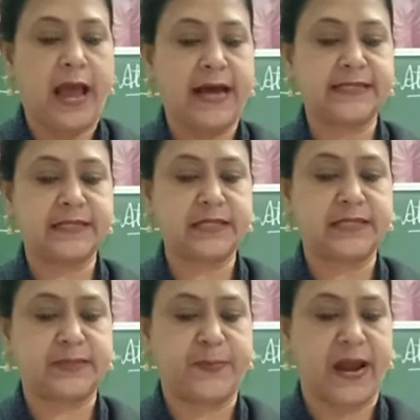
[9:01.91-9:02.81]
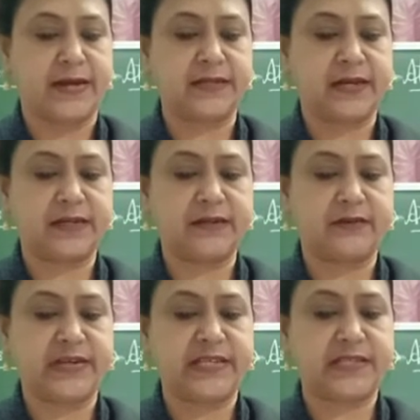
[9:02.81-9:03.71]
As it expands, it
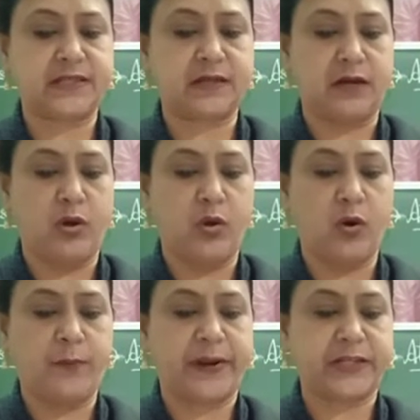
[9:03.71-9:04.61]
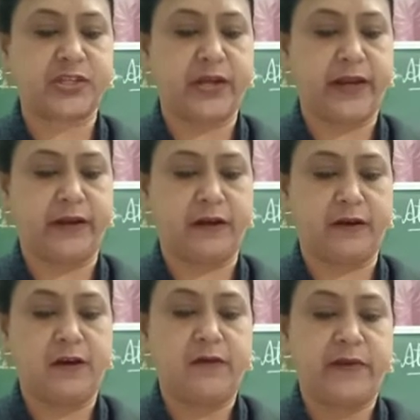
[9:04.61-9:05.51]
increases a low pressure
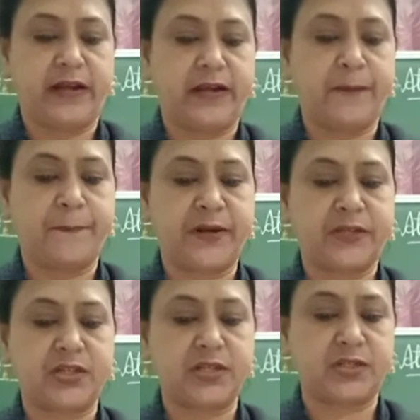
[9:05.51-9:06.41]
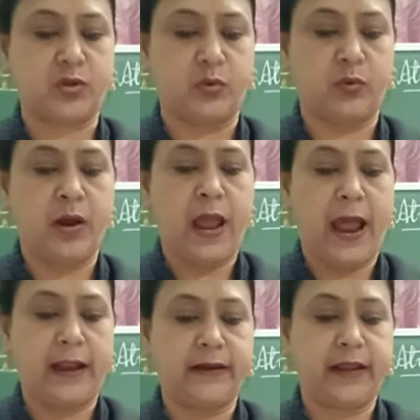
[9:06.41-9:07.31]
area when temperature is low
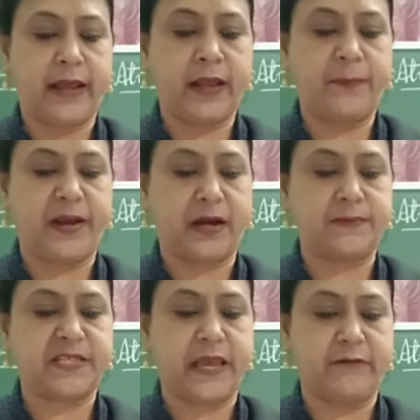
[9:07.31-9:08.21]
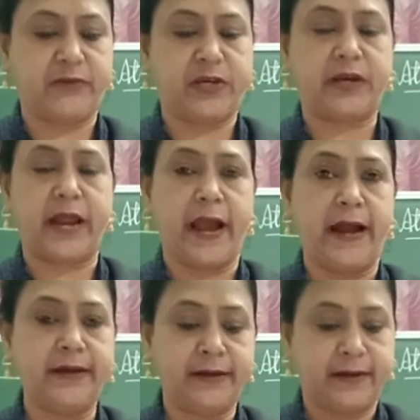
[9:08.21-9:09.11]
and air becomes heavier
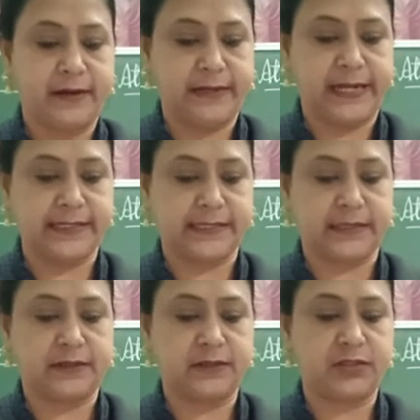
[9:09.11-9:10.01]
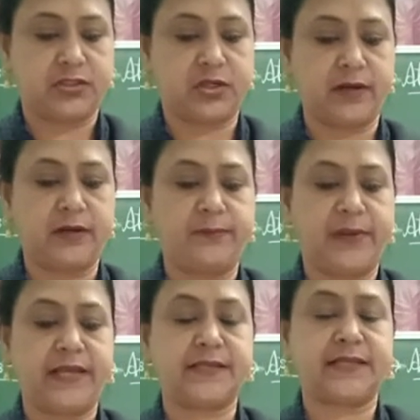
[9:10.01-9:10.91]
and denser. Children,
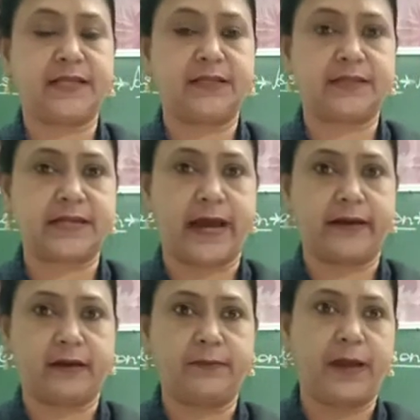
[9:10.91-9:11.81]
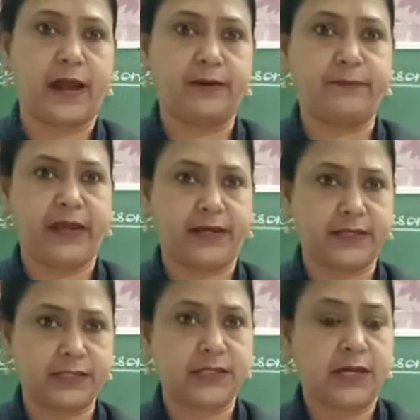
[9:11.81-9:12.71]
please see this diagram and make
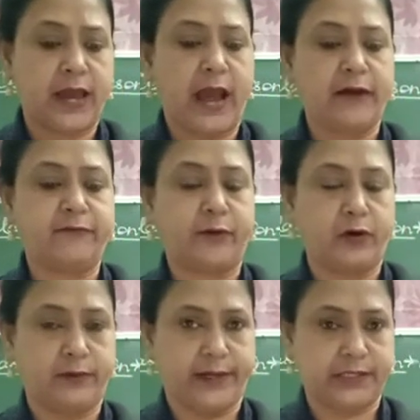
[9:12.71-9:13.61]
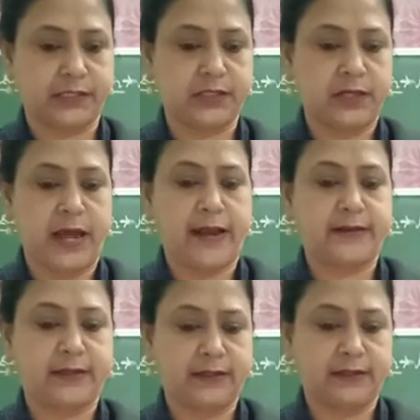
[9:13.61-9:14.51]
it and follow it and
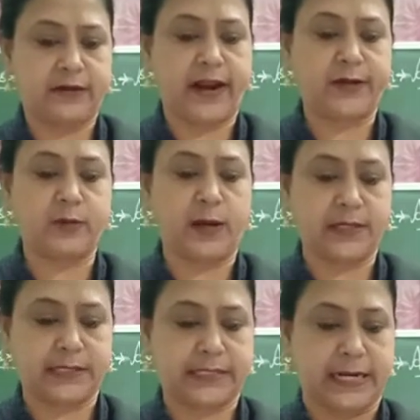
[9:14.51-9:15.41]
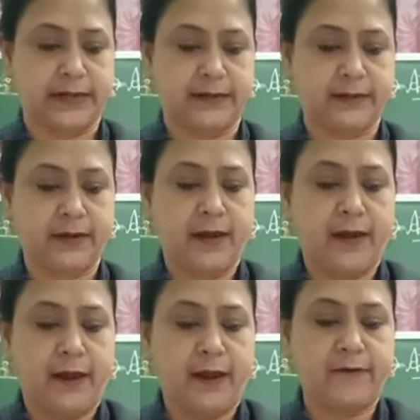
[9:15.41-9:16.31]
try to understand it.
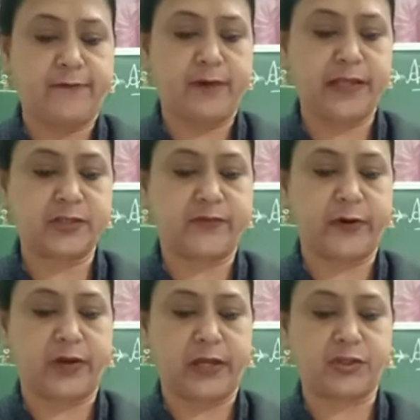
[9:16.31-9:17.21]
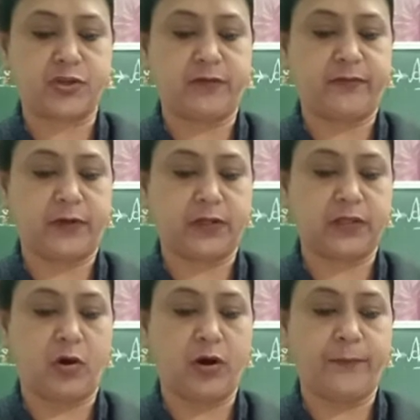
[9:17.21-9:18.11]
Influence of rotation of
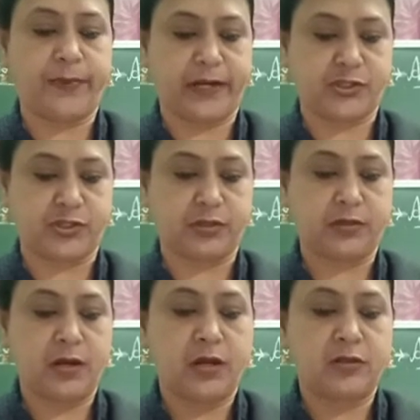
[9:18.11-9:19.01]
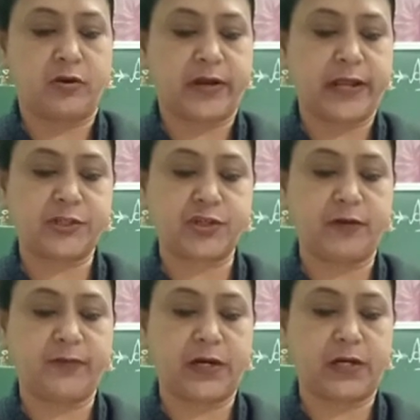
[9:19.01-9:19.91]
earth on pressure. The rotation
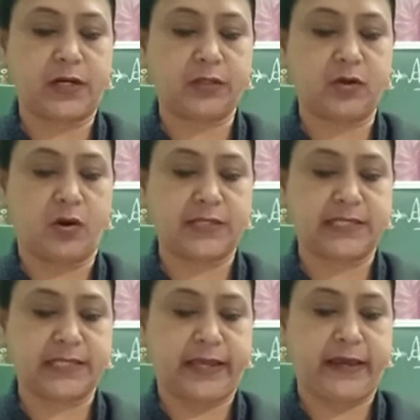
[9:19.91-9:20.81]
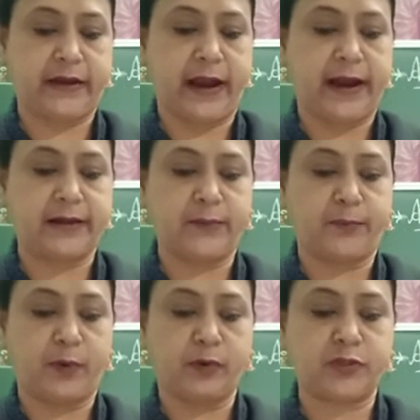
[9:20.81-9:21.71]
of the earth causes air at the
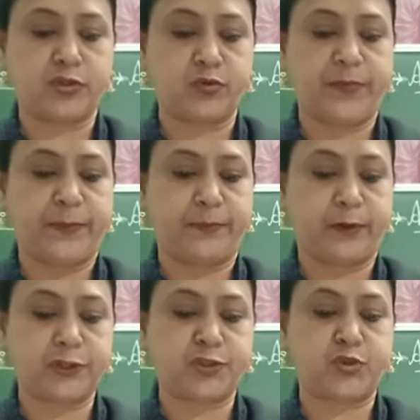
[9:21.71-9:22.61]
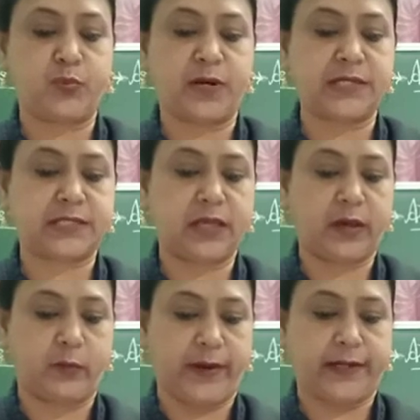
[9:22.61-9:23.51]
poles to be pushed towards
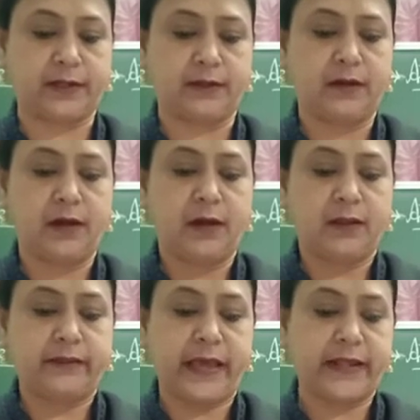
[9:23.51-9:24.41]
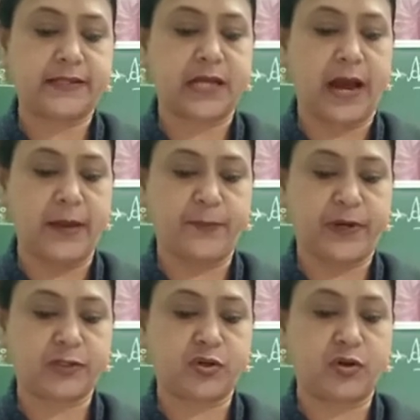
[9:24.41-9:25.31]
the equator. There is high
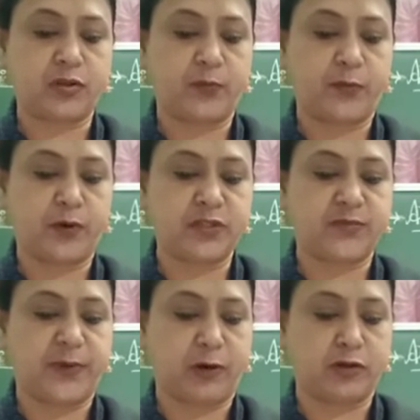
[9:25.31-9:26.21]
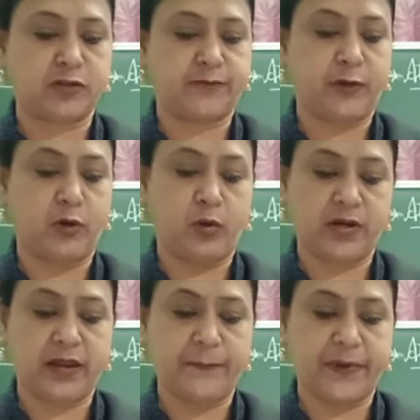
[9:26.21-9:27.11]
pressure on the poles because of the
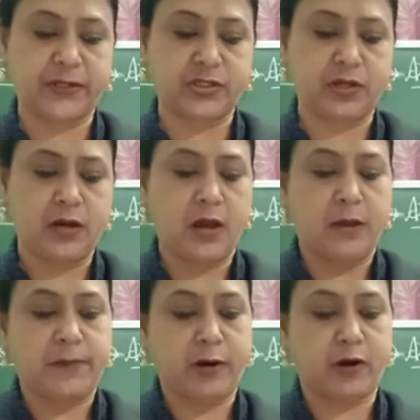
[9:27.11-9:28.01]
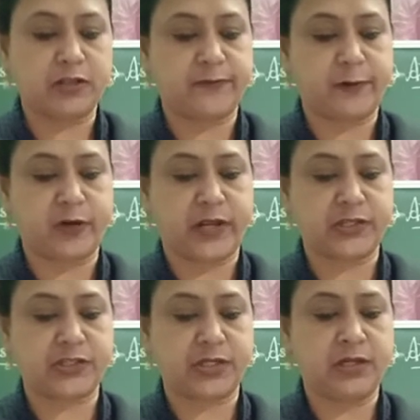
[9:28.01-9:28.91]
low temperature. Because of
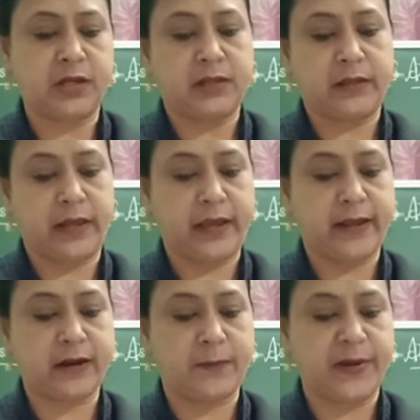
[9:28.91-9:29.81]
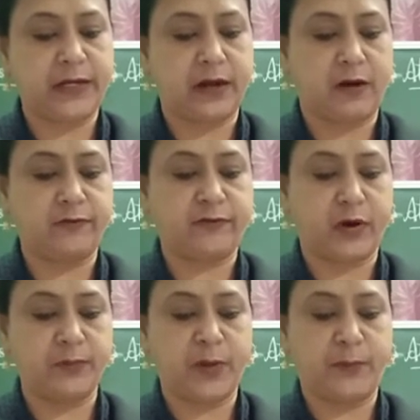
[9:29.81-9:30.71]
rotation, the air coming down
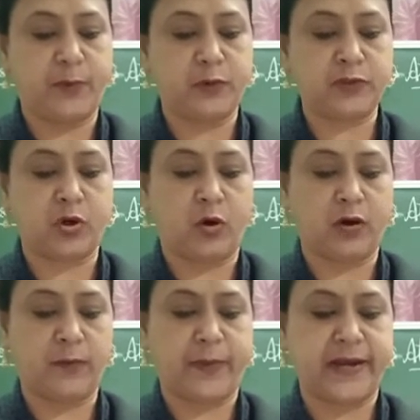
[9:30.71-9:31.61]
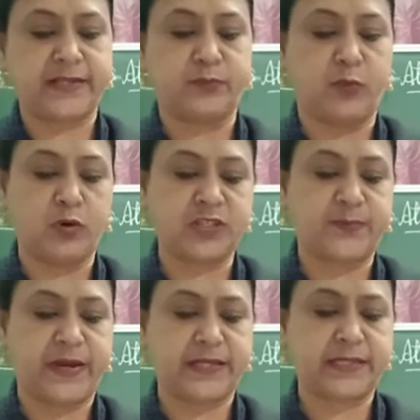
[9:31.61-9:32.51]
from the poles occupies more
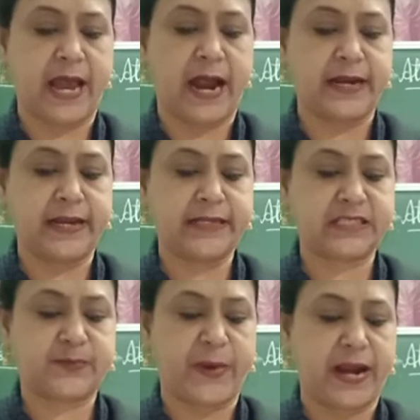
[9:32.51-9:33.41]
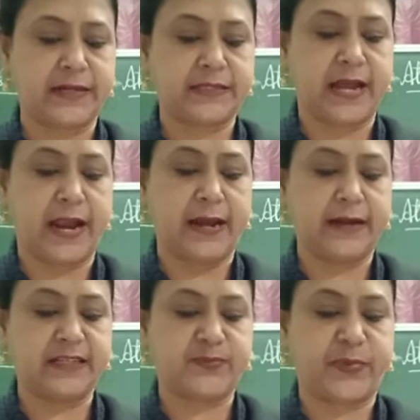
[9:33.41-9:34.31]
space and expands and
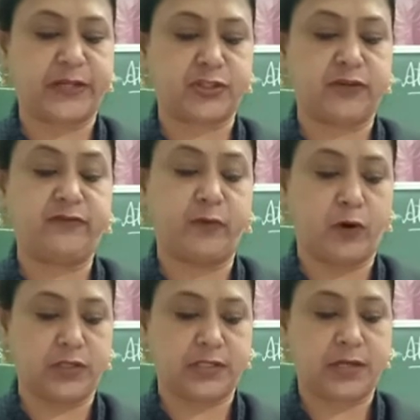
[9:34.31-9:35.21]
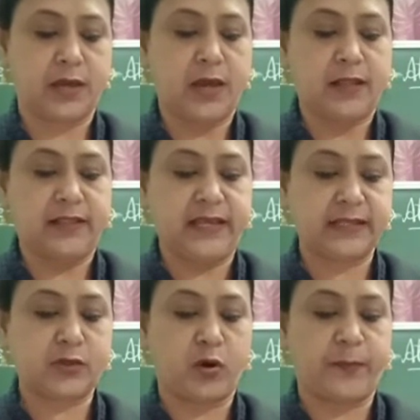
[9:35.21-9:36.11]
its pressure falls.
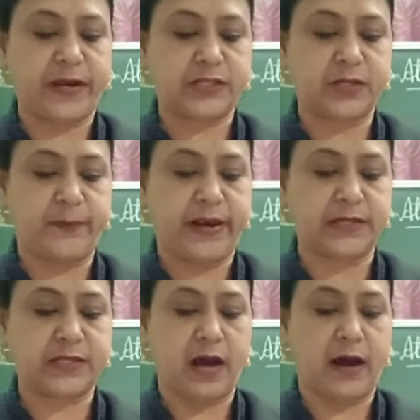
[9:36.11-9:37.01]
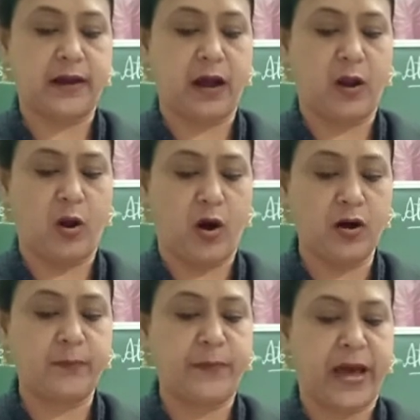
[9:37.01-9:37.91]
These low pressure belts are
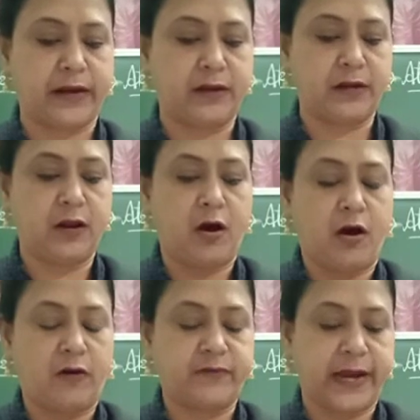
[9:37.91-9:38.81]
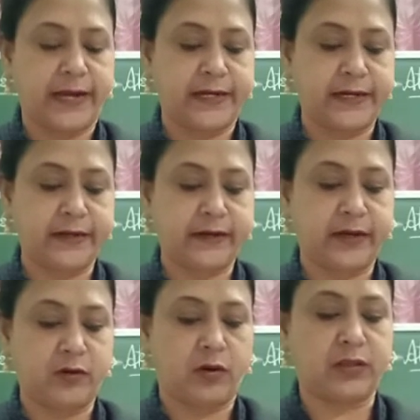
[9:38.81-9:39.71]
along parallel of 90
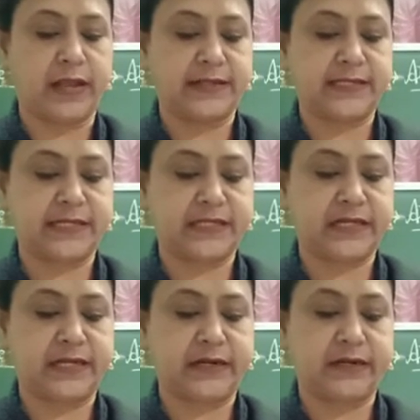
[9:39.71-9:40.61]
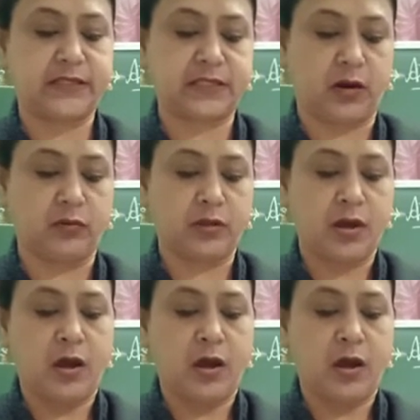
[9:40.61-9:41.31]
degree north and 60 degrees south.